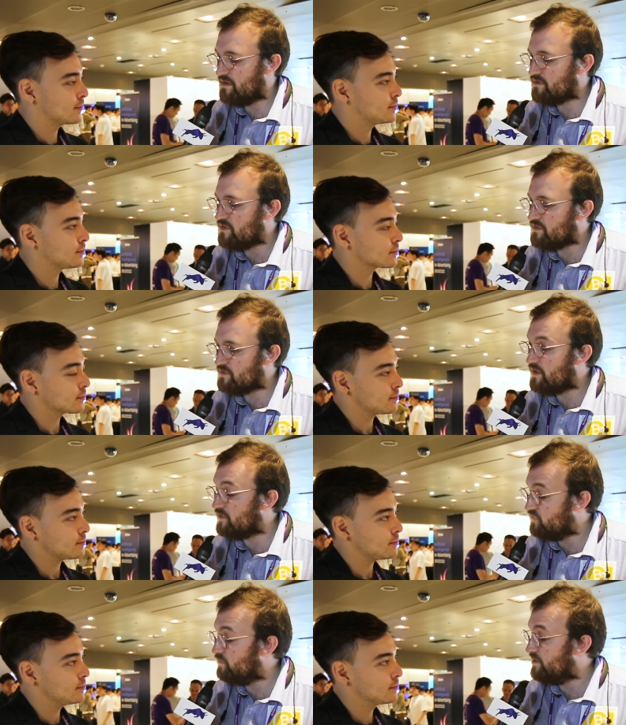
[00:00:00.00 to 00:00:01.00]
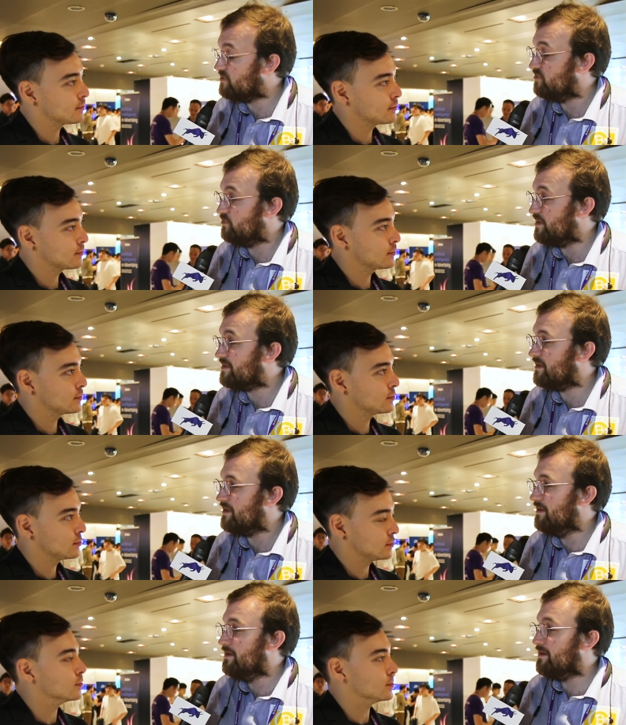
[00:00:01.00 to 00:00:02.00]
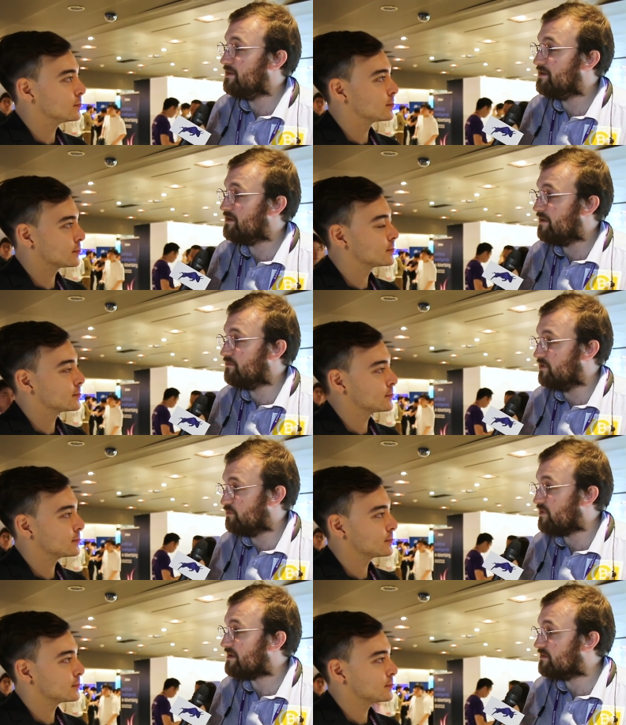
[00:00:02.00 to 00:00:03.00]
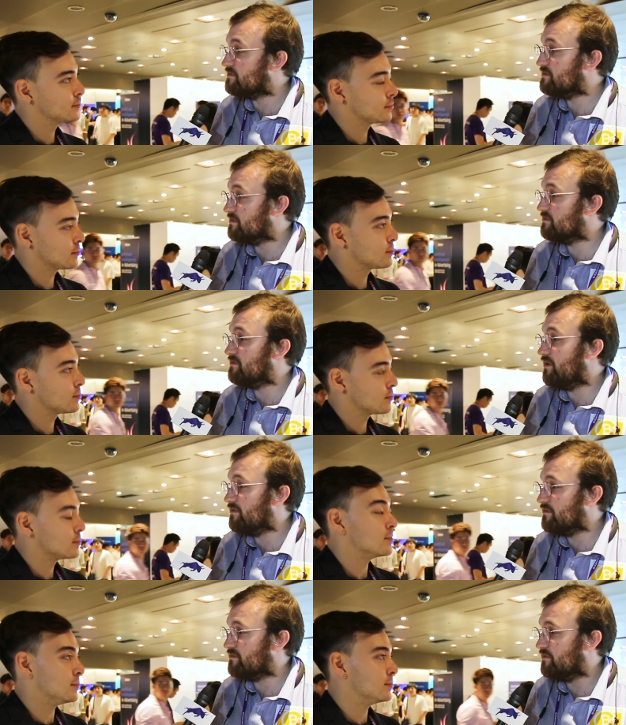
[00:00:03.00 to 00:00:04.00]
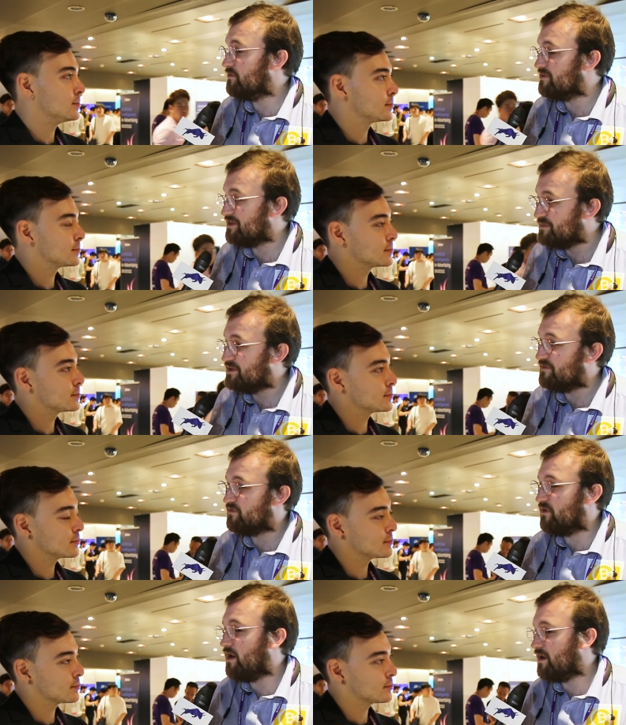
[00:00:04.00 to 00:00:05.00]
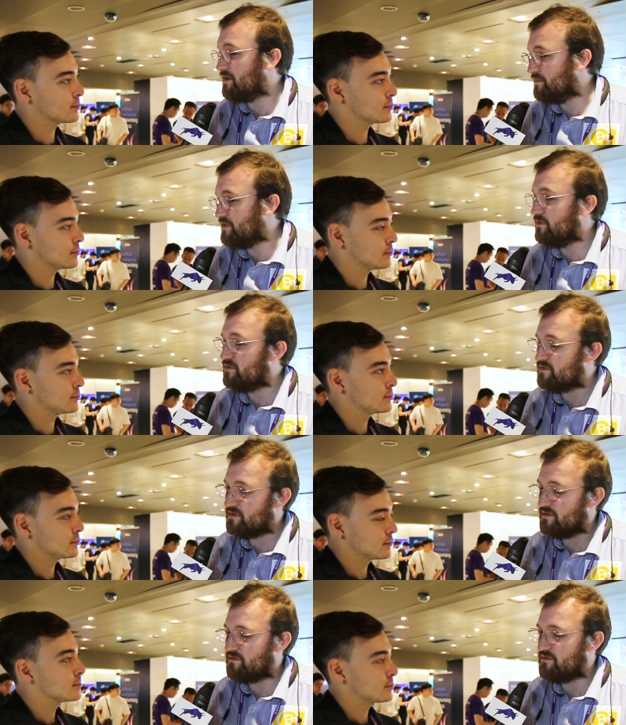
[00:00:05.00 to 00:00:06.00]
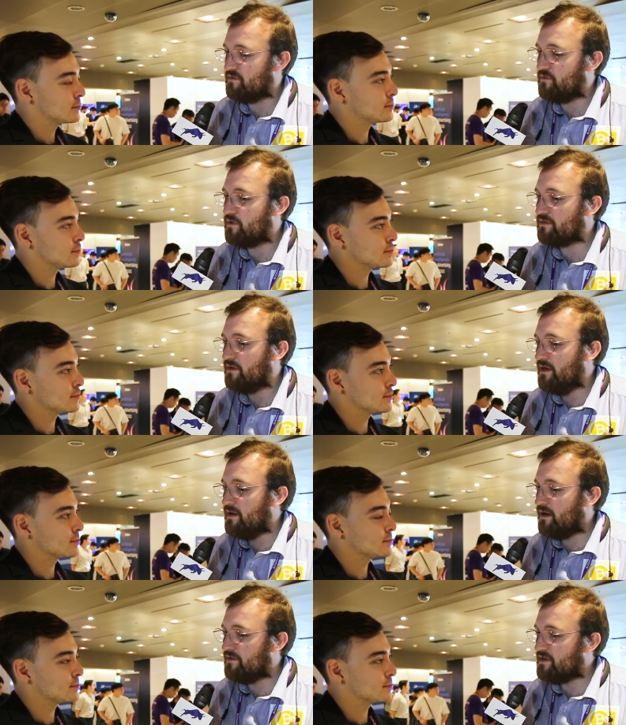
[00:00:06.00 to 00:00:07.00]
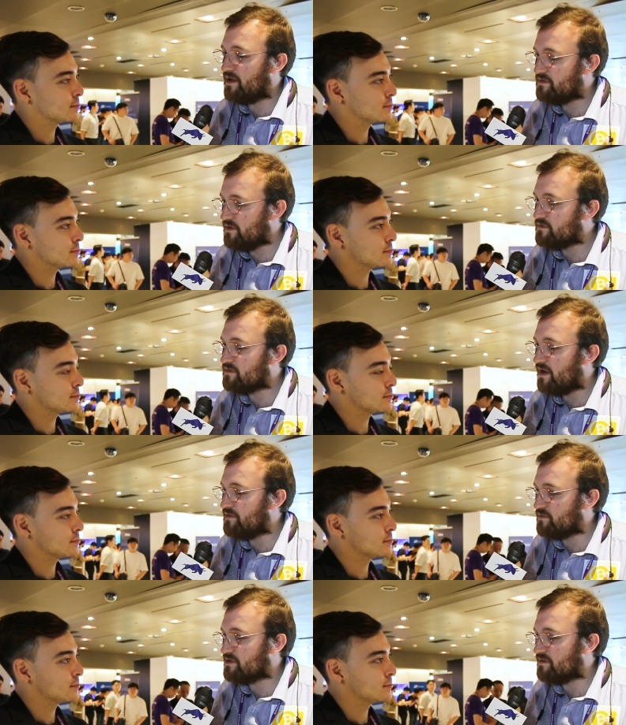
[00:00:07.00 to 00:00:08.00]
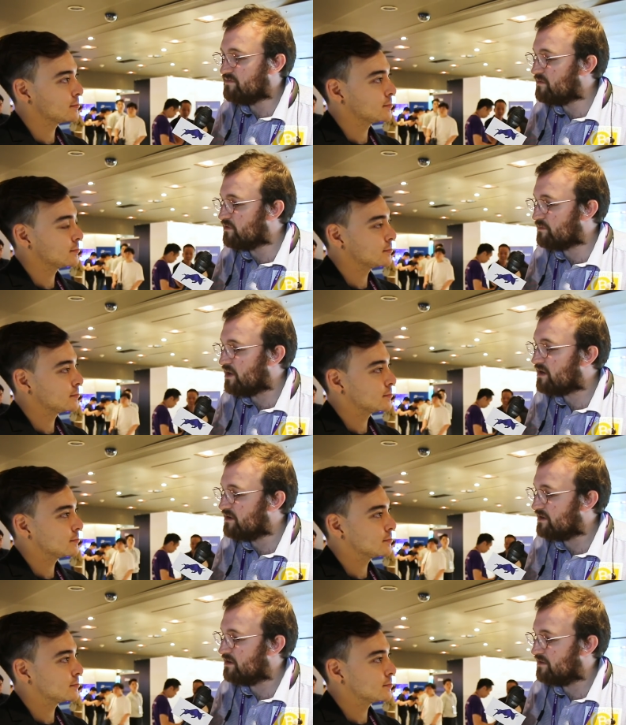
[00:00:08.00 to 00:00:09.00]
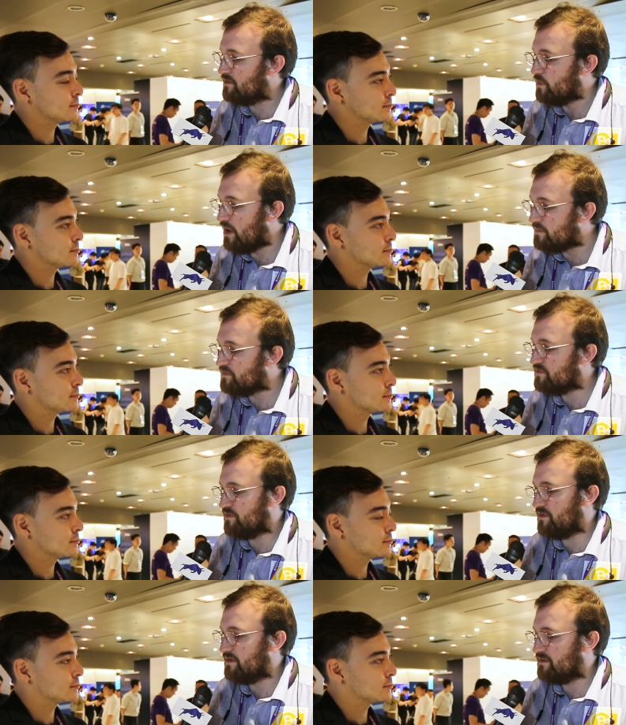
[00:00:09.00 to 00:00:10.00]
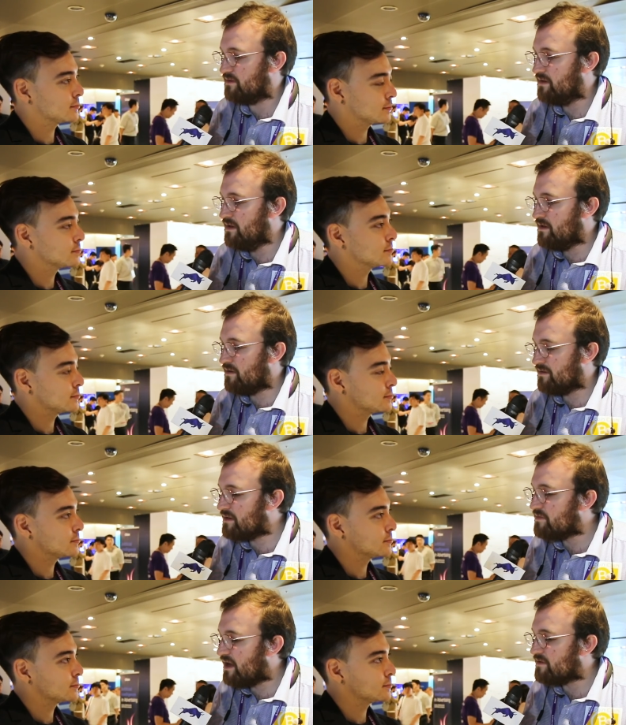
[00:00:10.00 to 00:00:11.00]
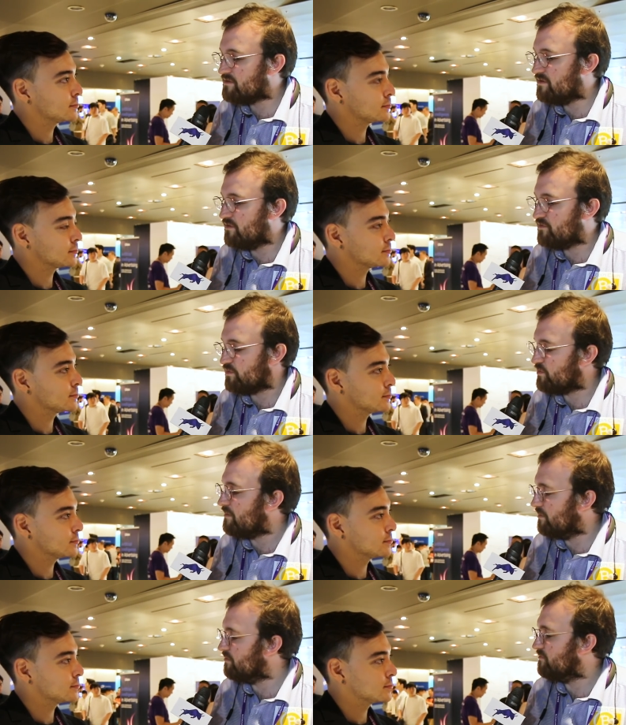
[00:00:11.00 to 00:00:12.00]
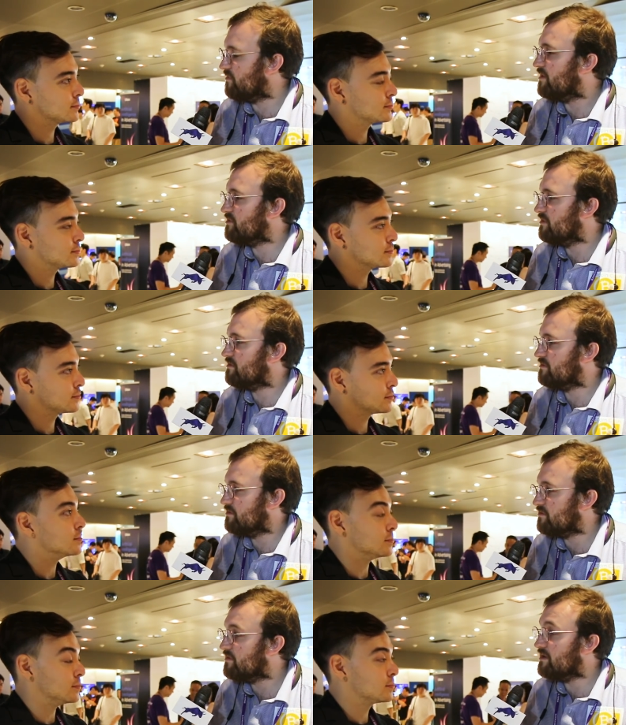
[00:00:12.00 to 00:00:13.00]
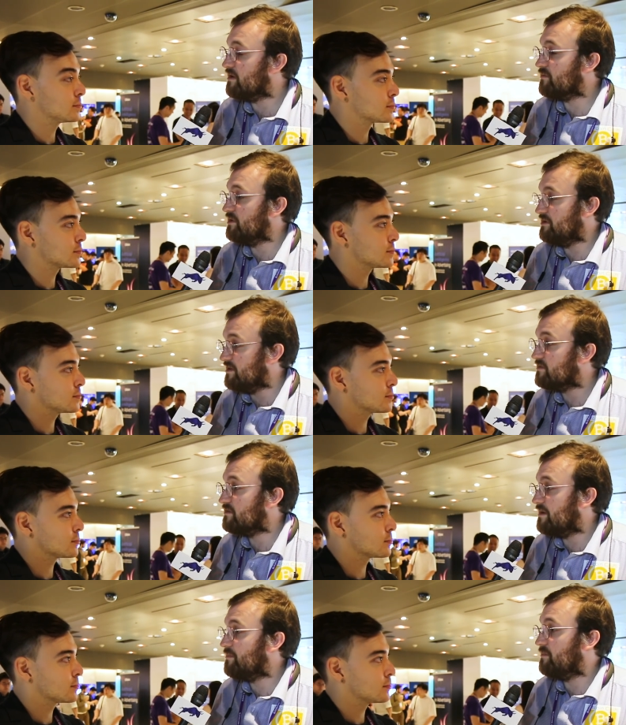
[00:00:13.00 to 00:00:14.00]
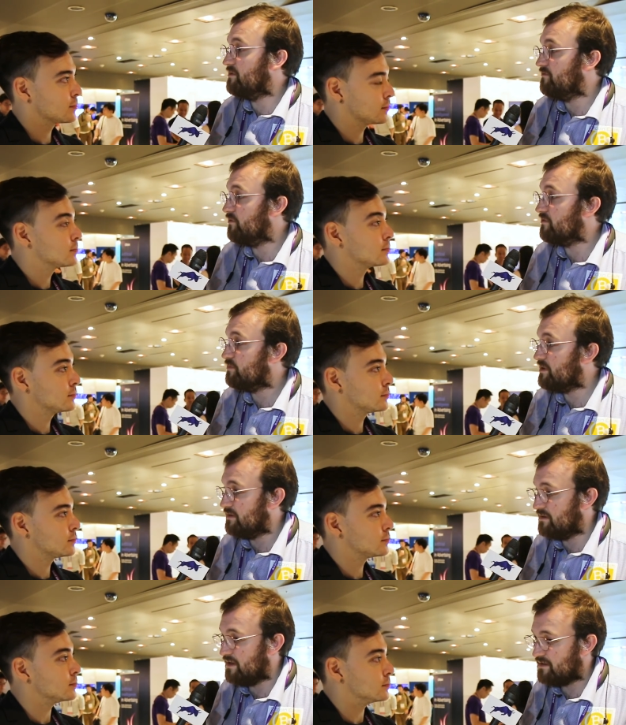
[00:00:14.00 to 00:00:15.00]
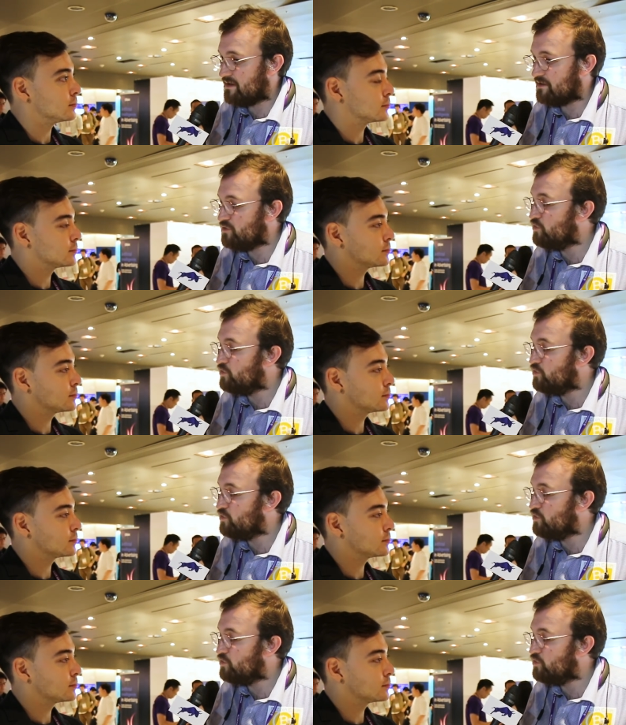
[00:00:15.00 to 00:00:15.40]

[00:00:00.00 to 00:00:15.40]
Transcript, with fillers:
Speaker 1: the exchanges got too big too quickly, and they didn't have good practices installed, and so there was a little bit of fraud and abuse and so forth. On the ICO side, there was a lot of network marketing and other problems with it, and a lot of the ICOs were probably fraudulent. So the Korean government did step up enforcement, and they kind of